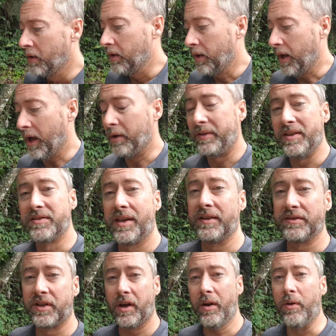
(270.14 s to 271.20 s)
how these
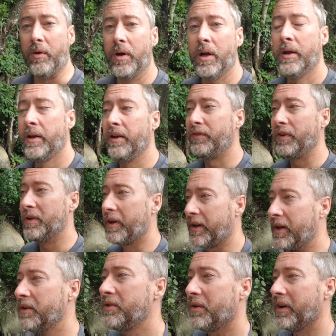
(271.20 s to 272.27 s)
things go. If you
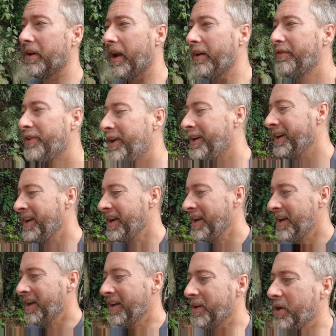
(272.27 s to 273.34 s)
look into it enough,
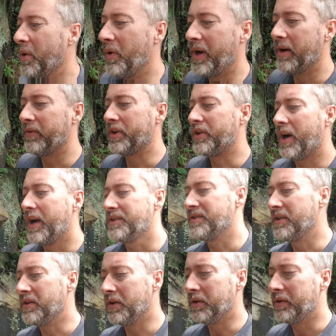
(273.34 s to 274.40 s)
no one ever tries
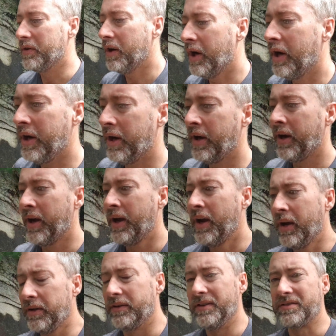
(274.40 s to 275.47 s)
to do
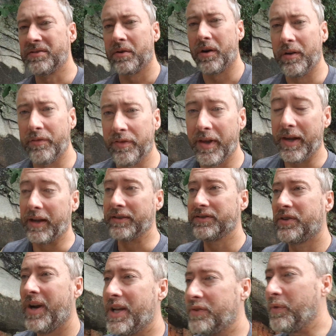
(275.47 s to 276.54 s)
these sort of things,
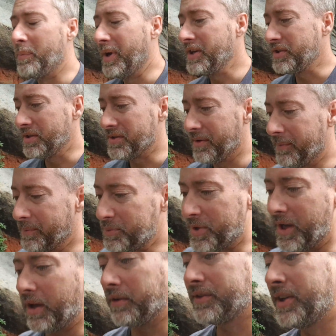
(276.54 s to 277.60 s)
transformations on
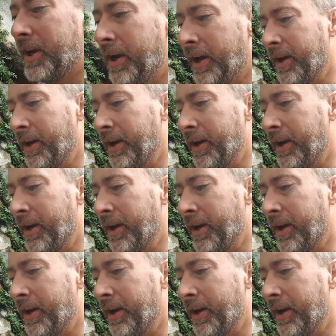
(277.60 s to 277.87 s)
themselves.